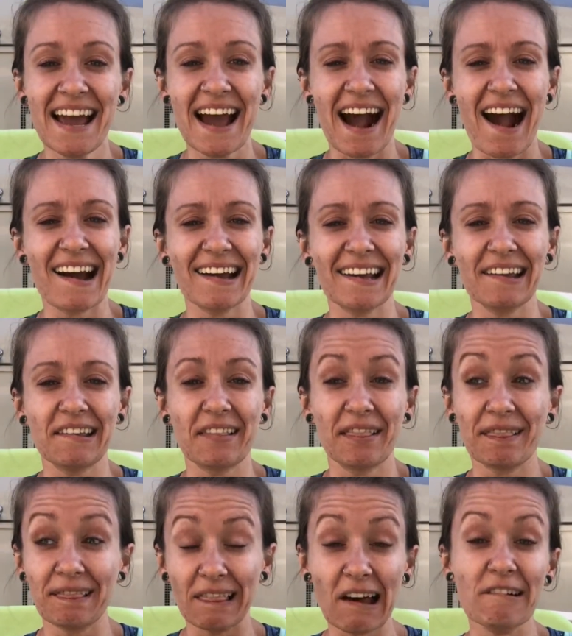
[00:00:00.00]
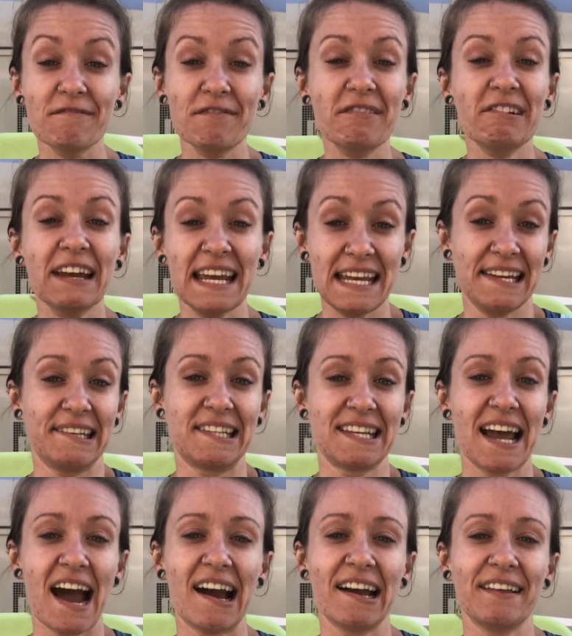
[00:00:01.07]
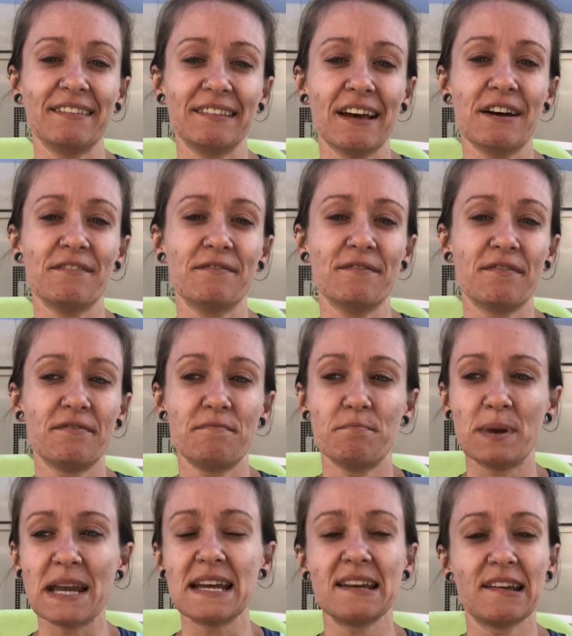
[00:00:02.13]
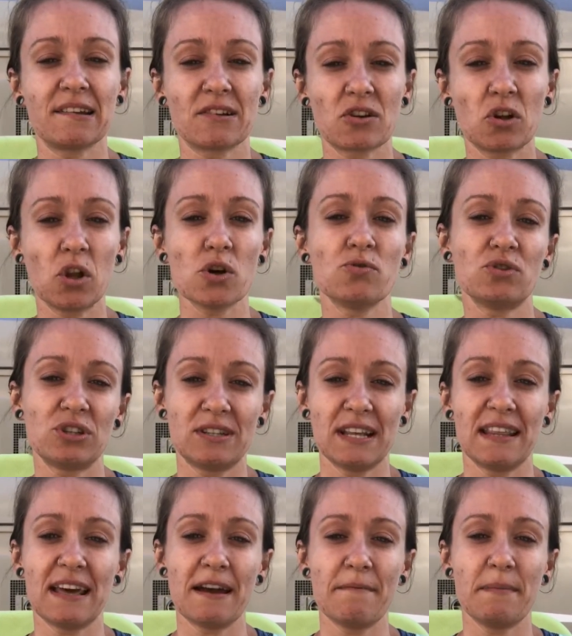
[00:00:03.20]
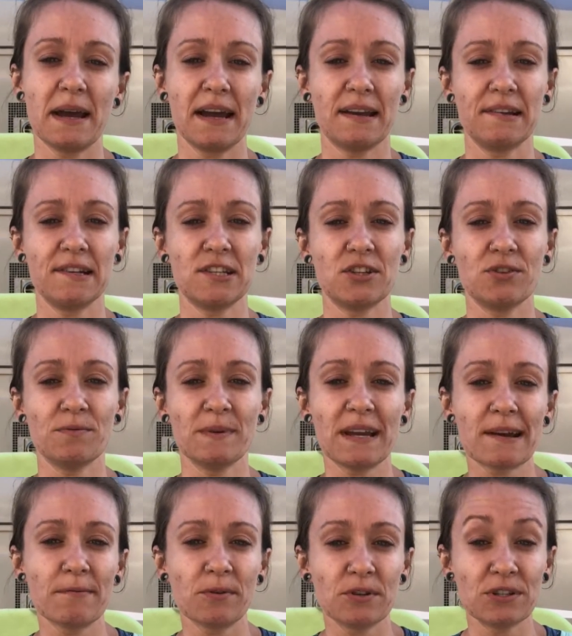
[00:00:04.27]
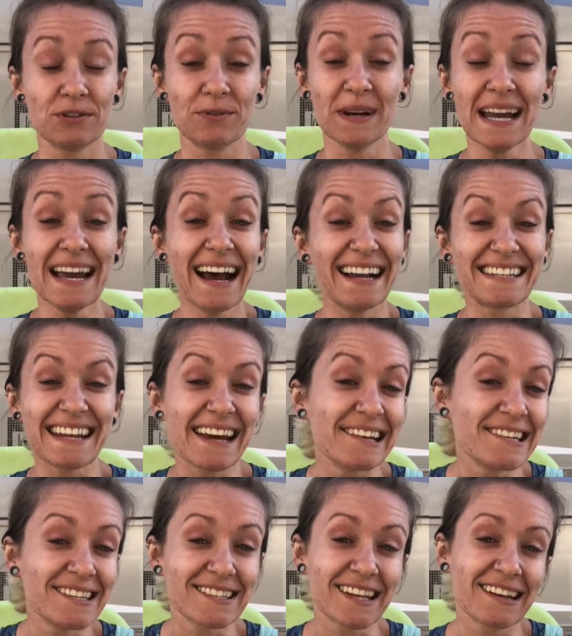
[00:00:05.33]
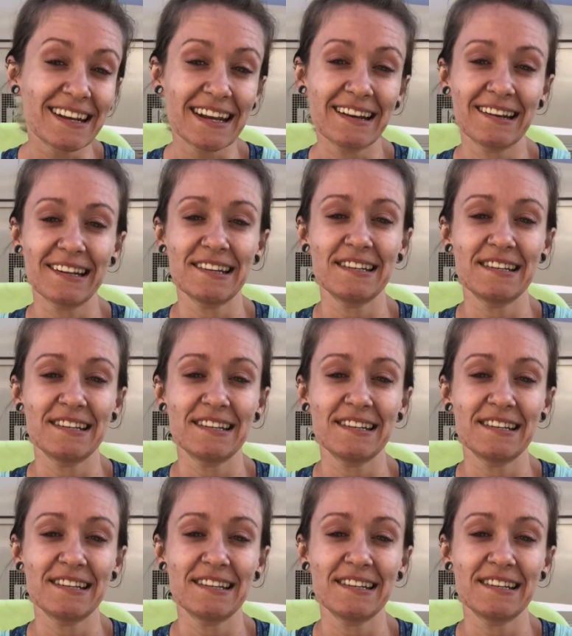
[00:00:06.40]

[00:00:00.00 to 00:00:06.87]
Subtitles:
I love it. I love being close to them and to be able to attend Sunday night